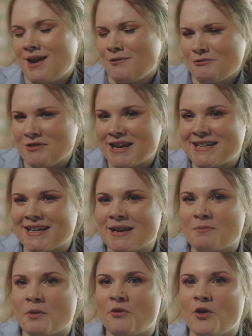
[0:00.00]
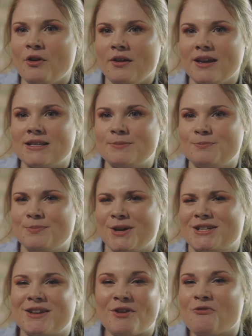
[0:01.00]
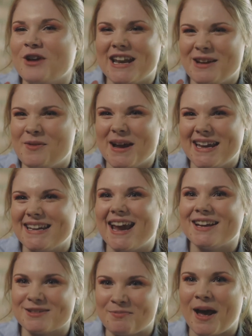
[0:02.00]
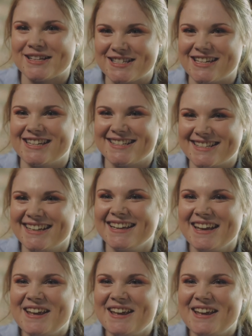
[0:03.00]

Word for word: never really done it before is because I've got really weird nasal passages.